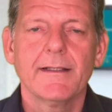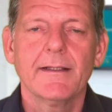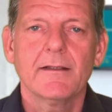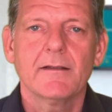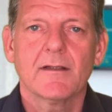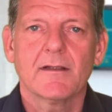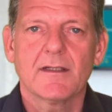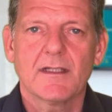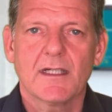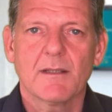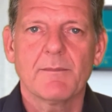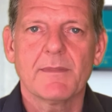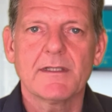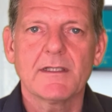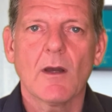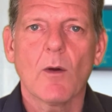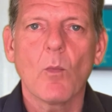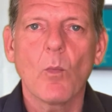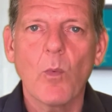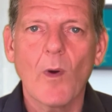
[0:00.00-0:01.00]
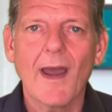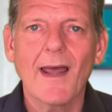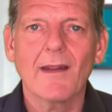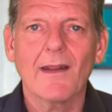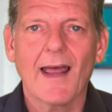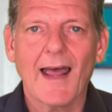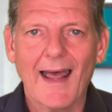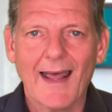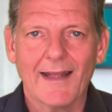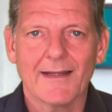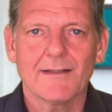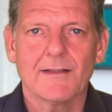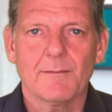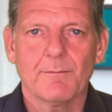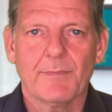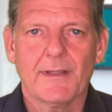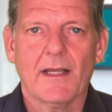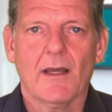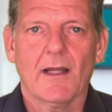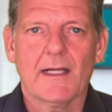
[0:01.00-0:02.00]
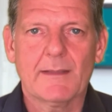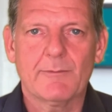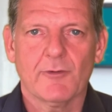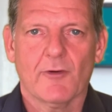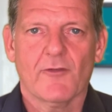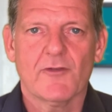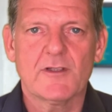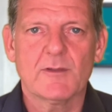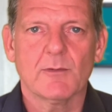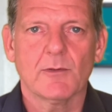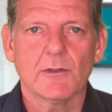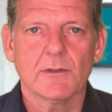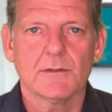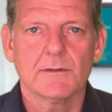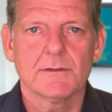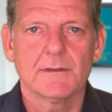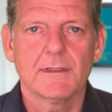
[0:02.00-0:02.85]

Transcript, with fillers: that it can be done well and be highly profitable.